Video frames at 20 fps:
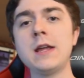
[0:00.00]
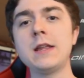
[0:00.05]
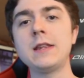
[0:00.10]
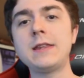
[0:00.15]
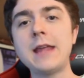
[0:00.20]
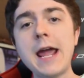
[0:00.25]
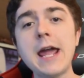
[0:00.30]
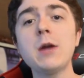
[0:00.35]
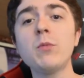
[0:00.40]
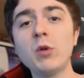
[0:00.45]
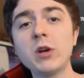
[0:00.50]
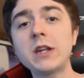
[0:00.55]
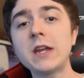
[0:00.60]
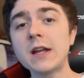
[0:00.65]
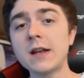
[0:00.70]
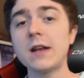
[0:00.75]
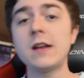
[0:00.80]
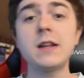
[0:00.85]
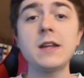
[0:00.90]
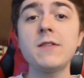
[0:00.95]
they would
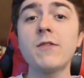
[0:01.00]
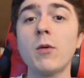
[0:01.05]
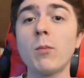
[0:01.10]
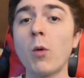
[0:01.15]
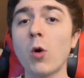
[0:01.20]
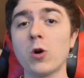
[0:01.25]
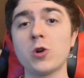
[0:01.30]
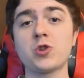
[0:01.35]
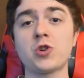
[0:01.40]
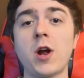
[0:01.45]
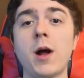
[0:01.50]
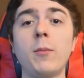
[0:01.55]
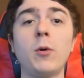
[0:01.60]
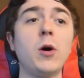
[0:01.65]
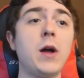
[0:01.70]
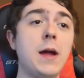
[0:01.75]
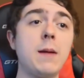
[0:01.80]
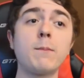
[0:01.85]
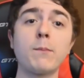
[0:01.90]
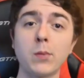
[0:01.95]
get in even more
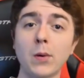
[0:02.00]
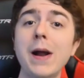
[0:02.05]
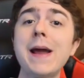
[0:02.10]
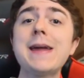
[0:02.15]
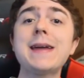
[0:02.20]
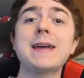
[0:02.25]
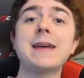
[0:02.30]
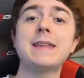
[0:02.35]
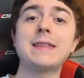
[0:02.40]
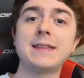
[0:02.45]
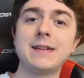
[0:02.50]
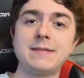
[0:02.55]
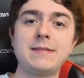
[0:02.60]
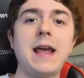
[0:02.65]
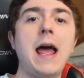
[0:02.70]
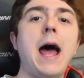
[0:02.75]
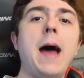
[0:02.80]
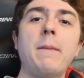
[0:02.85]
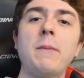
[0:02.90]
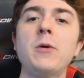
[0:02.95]
trouble and break the
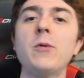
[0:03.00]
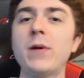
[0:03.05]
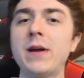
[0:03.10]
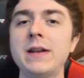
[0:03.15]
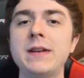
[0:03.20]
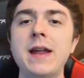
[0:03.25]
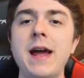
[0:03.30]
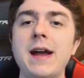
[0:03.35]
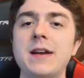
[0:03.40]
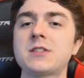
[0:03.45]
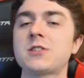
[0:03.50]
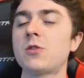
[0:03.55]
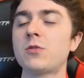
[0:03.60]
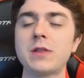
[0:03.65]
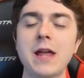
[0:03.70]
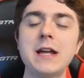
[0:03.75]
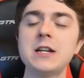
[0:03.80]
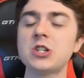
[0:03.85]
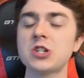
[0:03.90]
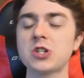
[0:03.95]
Taboo Index. So
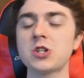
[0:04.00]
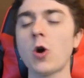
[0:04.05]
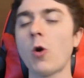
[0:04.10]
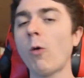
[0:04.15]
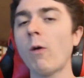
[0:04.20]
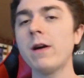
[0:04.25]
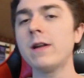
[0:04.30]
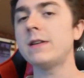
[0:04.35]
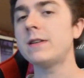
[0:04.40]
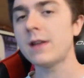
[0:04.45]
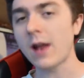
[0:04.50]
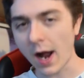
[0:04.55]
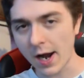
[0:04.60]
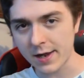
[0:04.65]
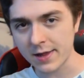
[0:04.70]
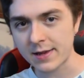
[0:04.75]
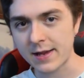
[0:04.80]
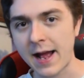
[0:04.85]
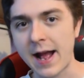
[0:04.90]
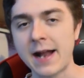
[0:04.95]
they just don't want none
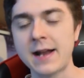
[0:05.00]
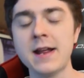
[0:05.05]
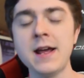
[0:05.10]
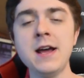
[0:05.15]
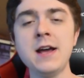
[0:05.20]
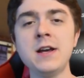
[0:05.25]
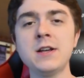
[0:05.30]
of that.